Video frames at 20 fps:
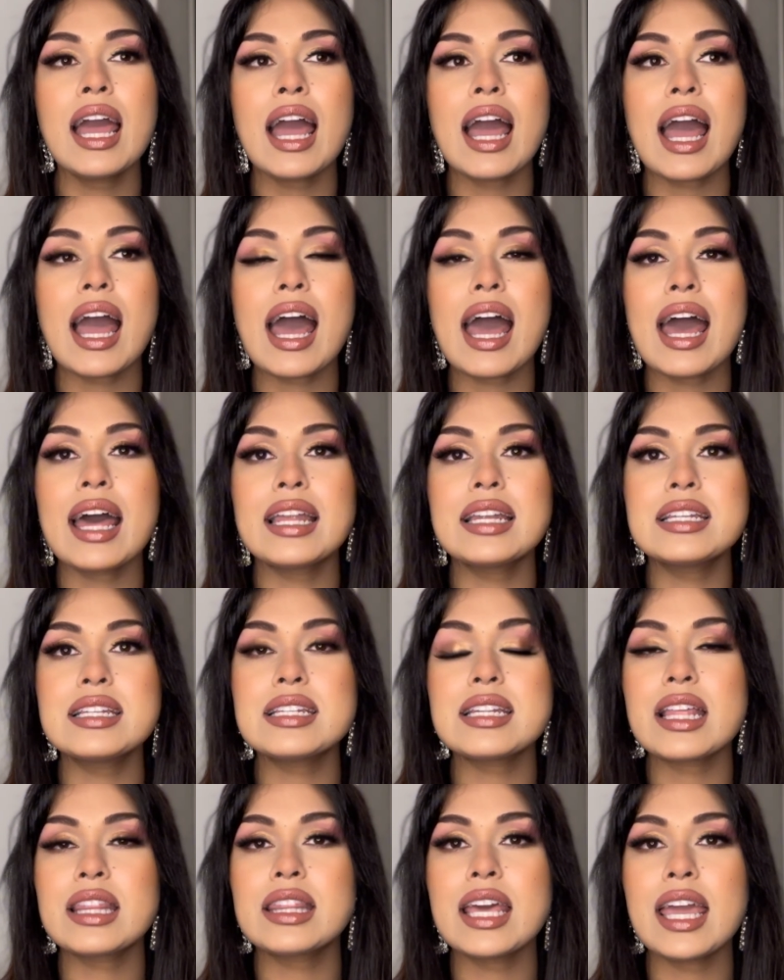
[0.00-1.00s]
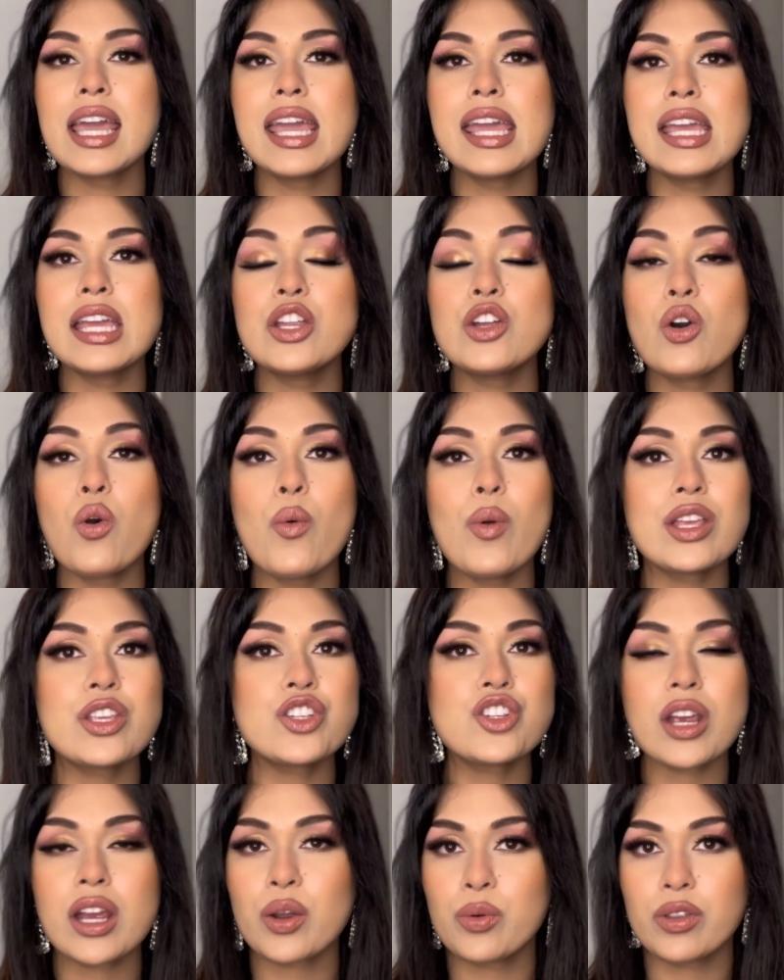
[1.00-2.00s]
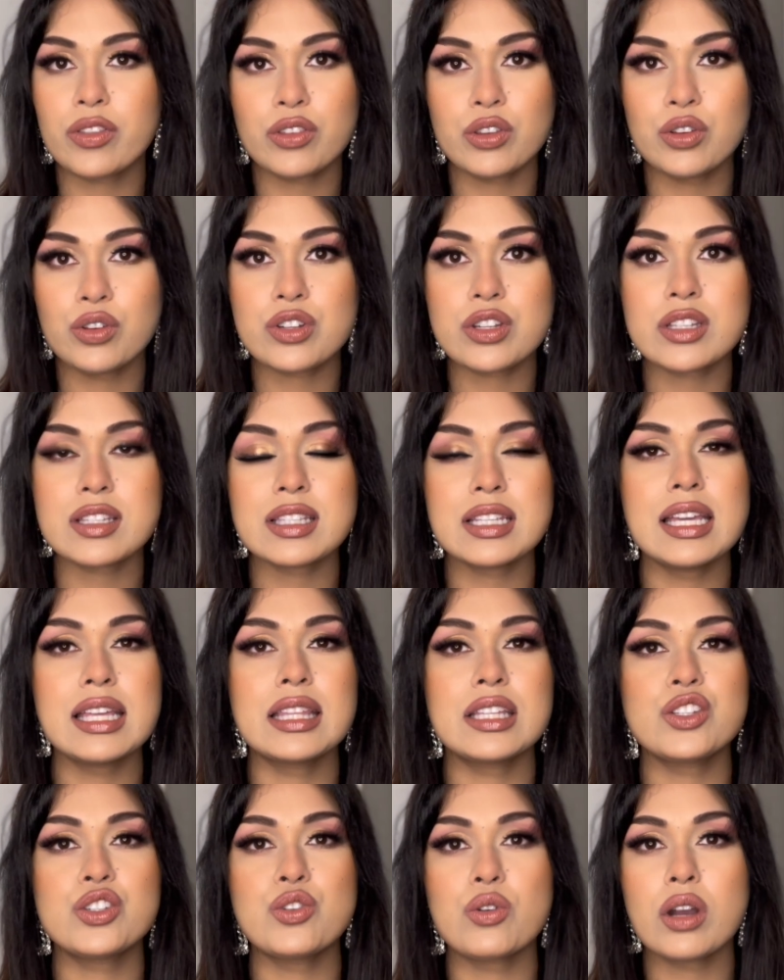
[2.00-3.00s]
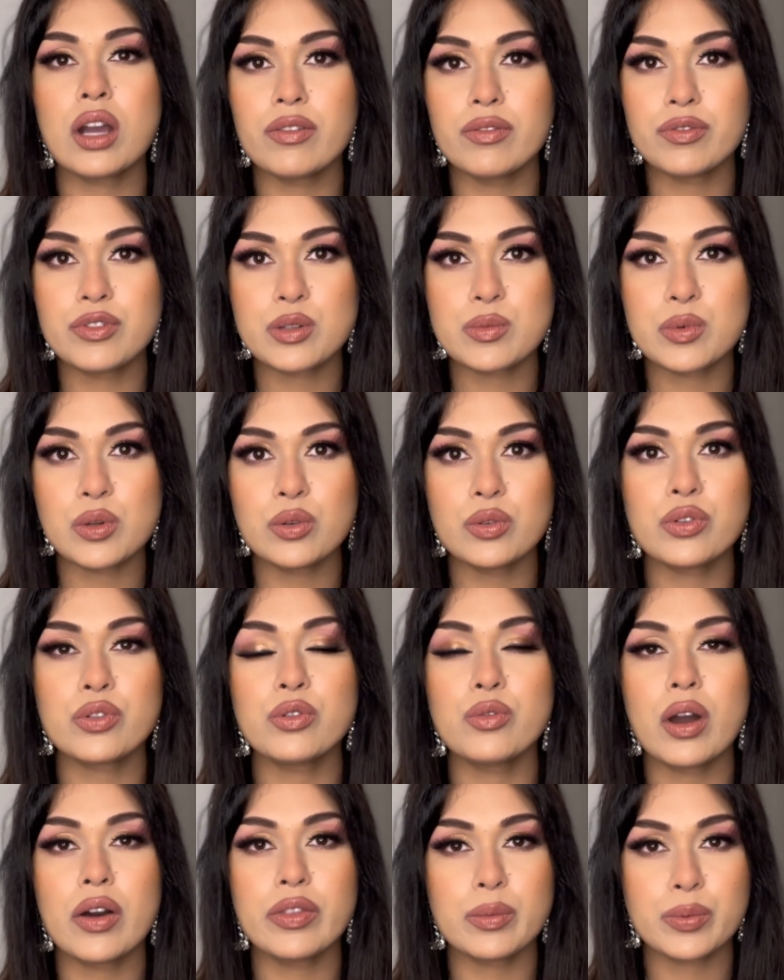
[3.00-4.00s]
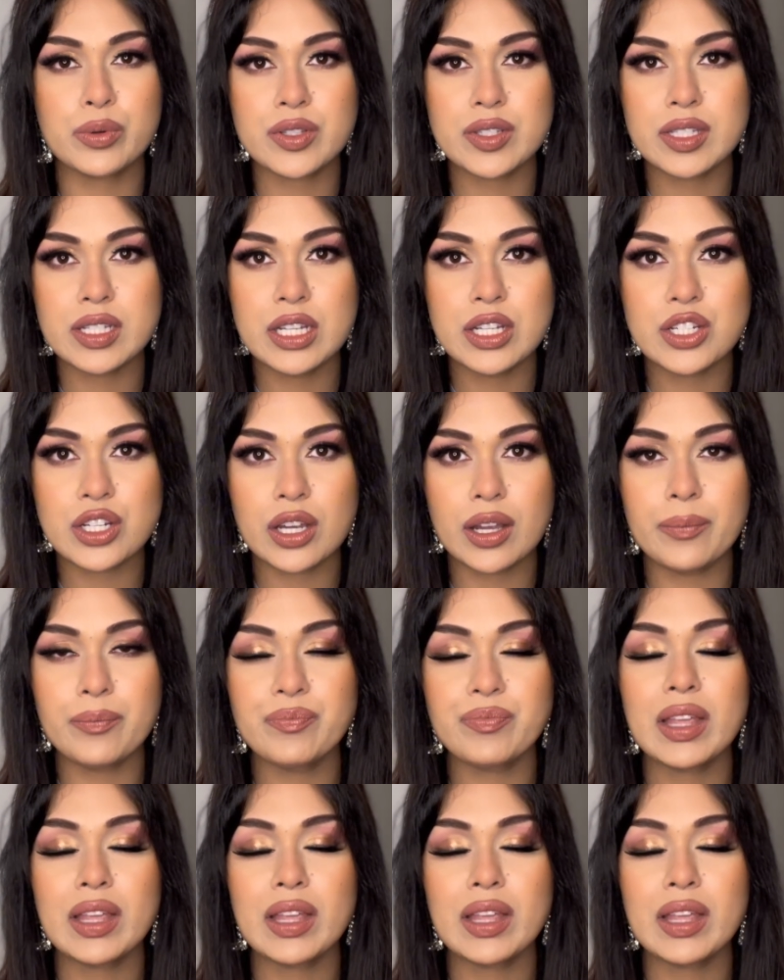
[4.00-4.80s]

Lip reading: And they always check with you to see that you're comfortable throughout the procedure.